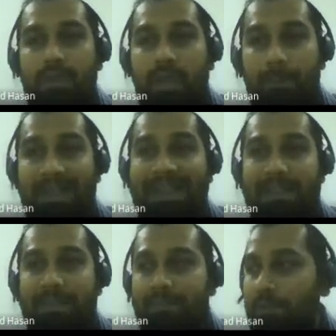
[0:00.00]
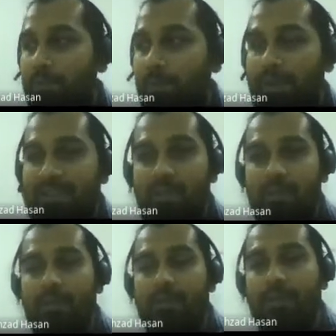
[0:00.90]
completely. So once
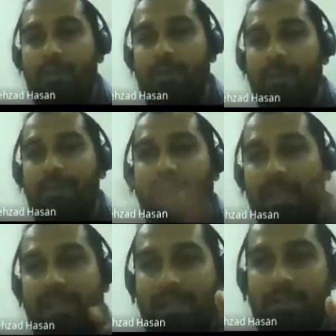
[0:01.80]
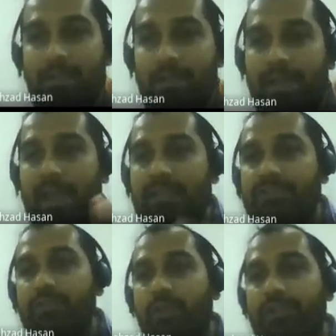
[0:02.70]
you are bringing that into the cache, you are